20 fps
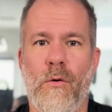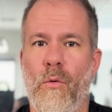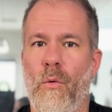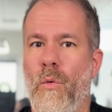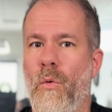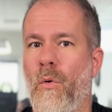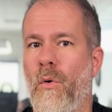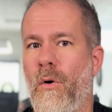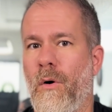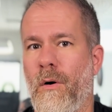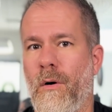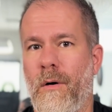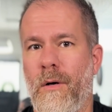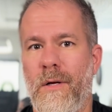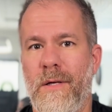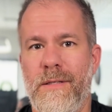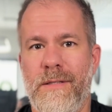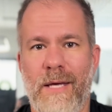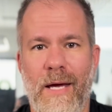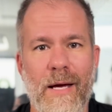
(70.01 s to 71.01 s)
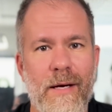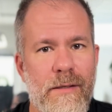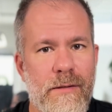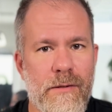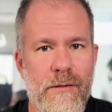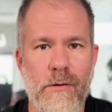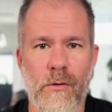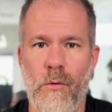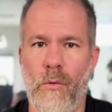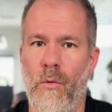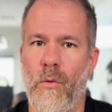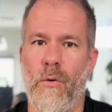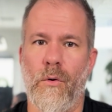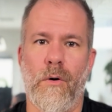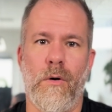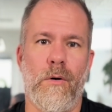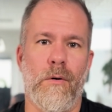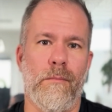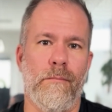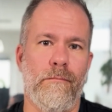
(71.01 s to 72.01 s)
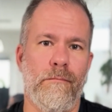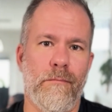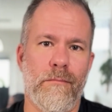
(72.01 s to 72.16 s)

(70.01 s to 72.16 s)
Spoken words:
or text or